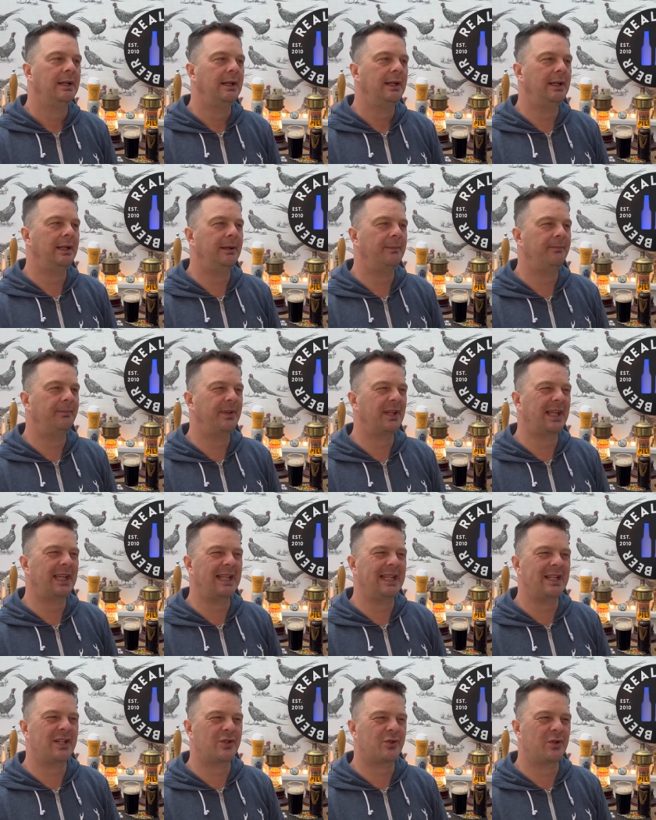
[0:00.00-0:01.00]
Um, the
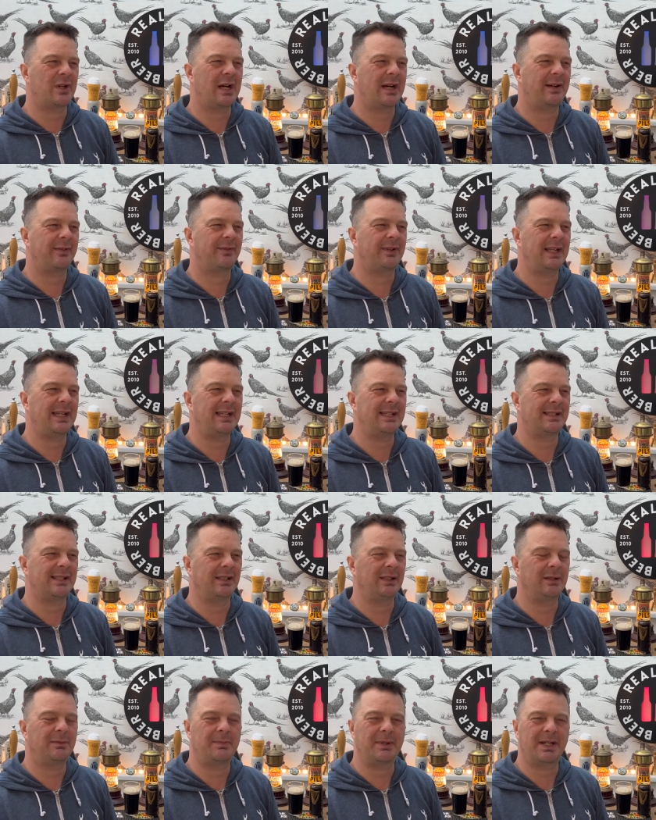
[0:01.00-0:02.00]
Guinness Draft is a
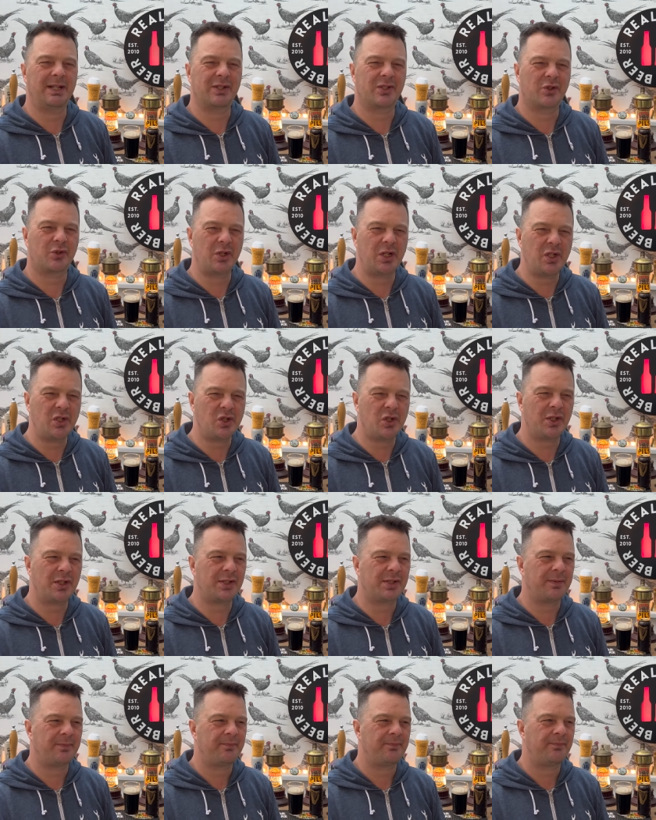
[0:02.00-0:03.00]
little bit astringent.
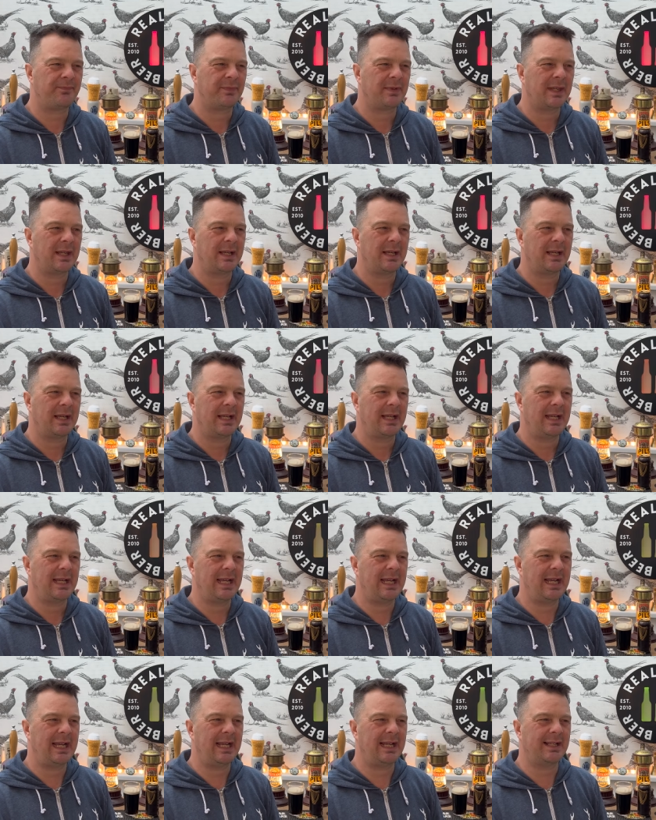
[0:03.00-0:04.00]

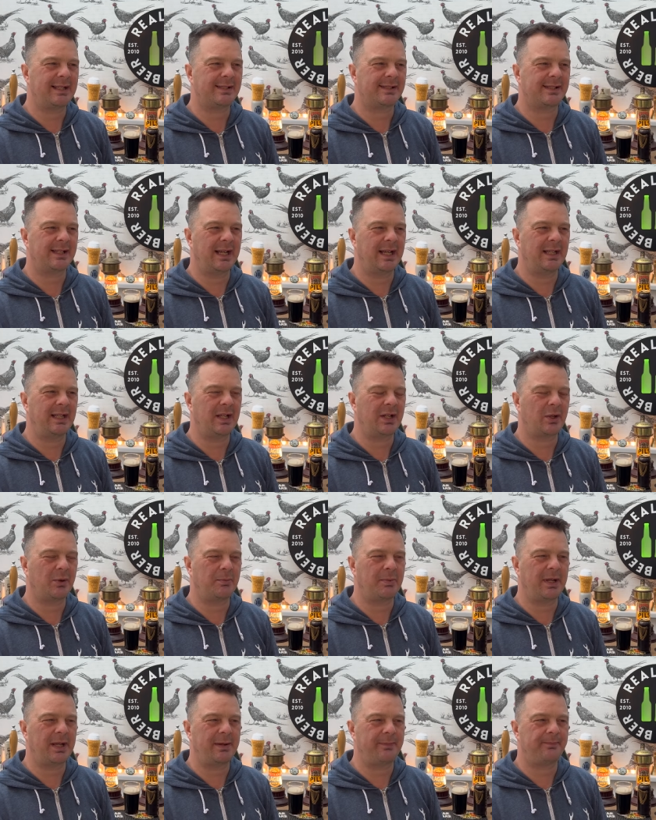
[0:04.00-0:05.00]
It's a little
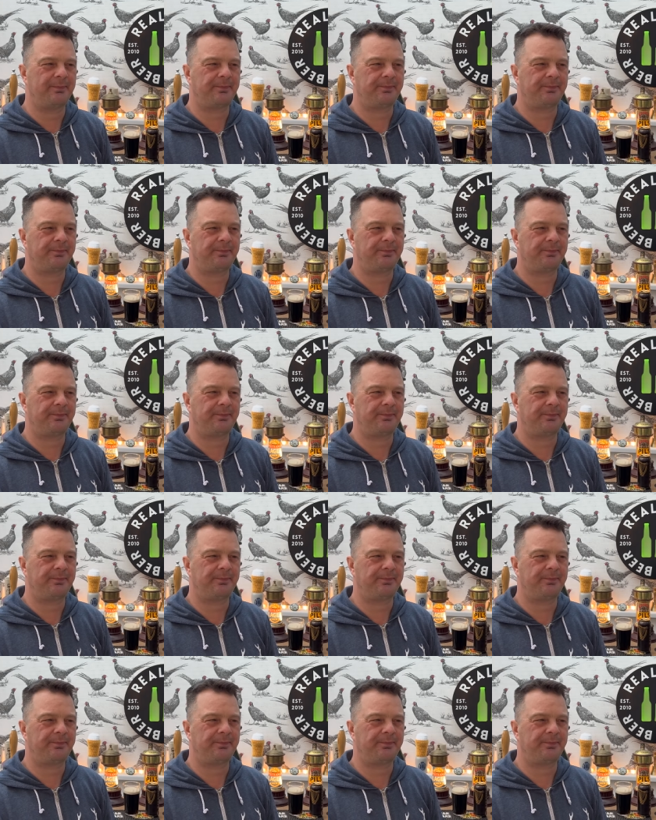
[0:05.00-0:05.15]
bit